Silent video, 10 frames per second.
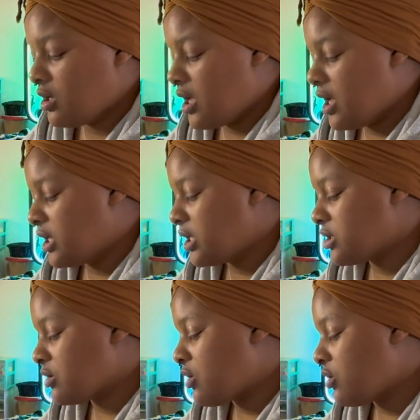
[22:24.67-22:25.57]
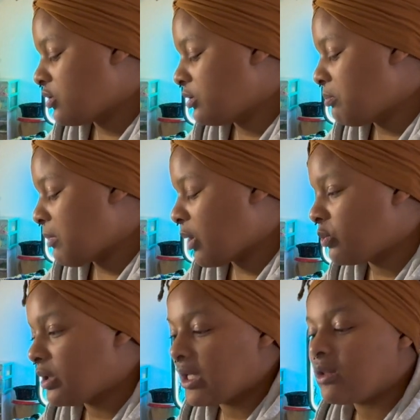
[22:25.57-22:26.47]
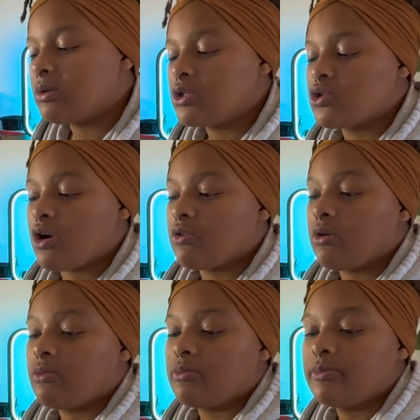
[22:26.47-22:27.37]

And it's called Mount Kilimanjaro.